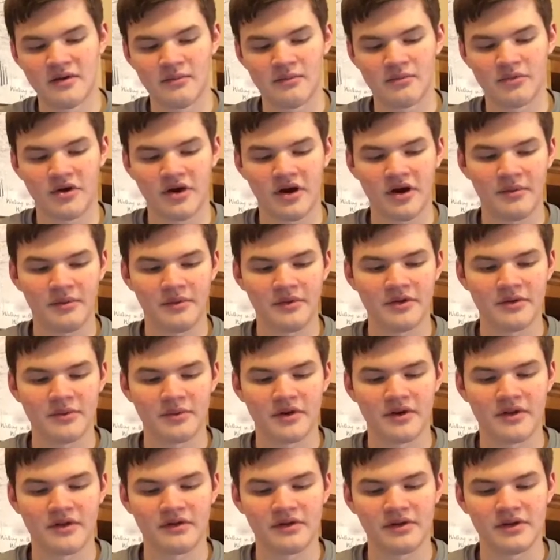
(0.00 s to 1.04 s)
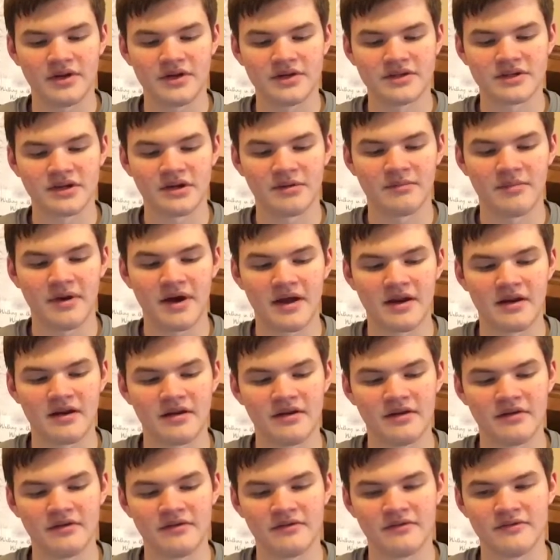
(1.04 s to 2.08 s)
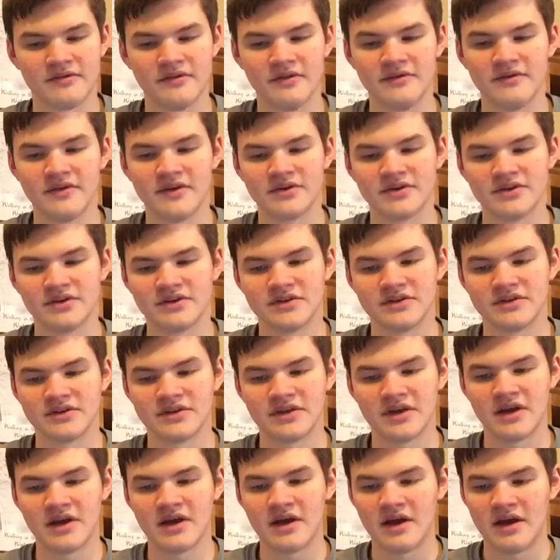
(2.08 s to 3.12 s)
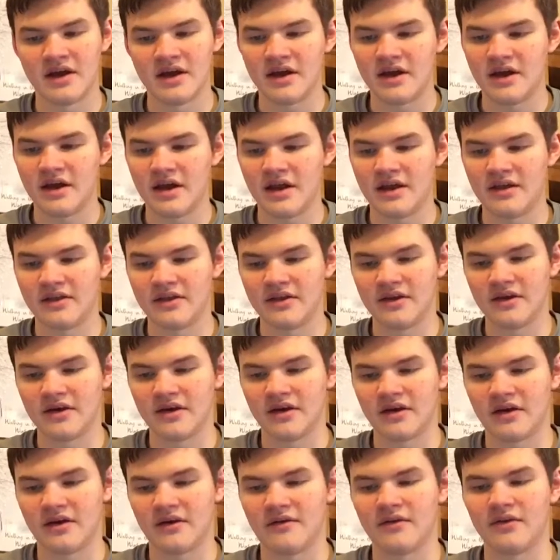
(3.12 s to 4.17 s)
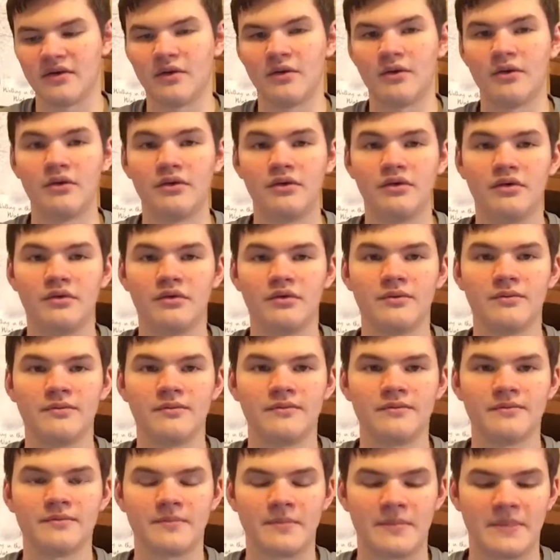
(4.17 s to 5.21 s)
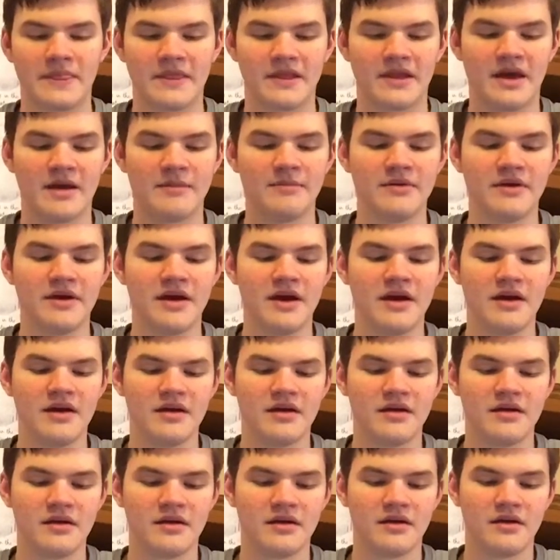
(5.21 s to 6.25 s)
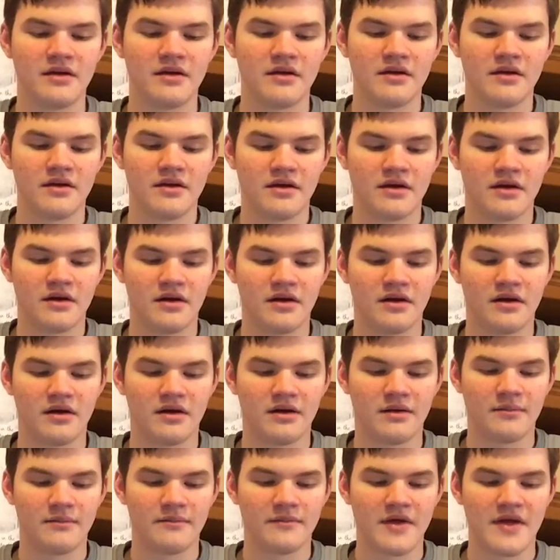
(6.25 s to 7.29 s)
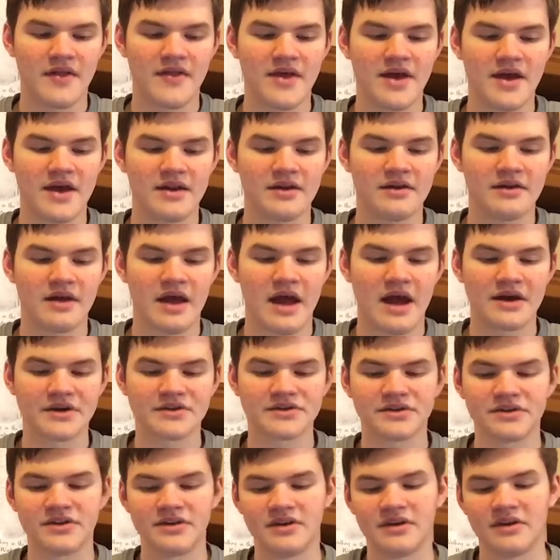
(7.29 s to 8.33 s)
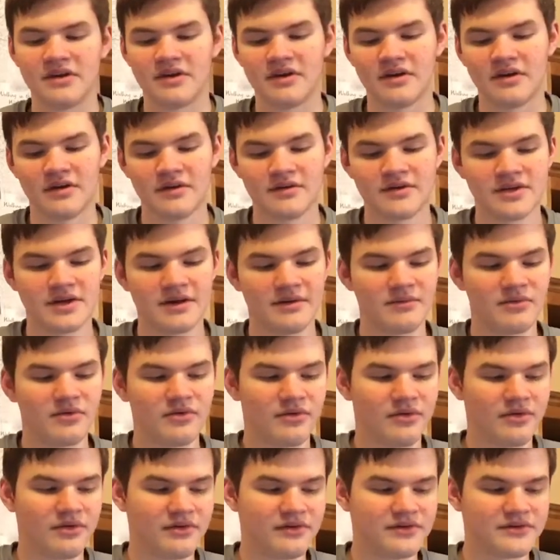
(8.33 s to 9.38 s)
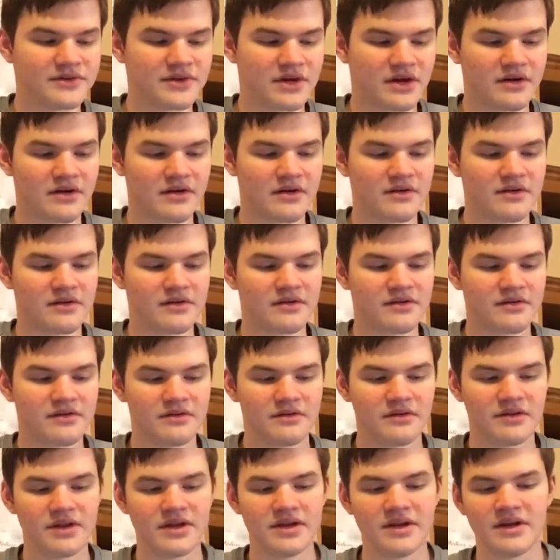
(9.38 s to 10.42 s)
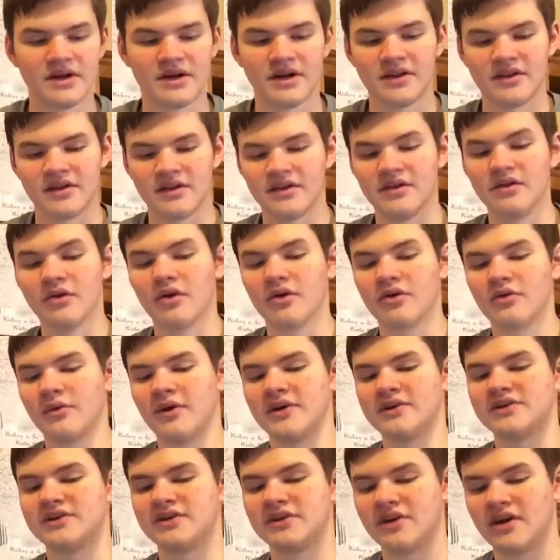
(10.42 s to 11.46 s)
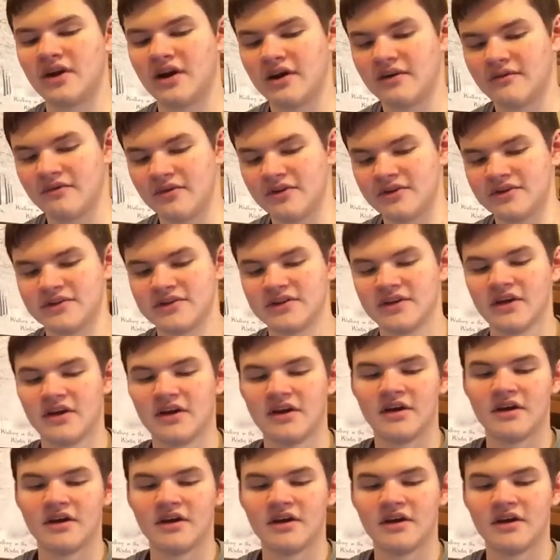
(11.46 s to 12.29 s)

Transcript: Probably one of the least competitive divisions in the whole NBA. And then actually the Timberwolves are leading in the Northwestern Conference.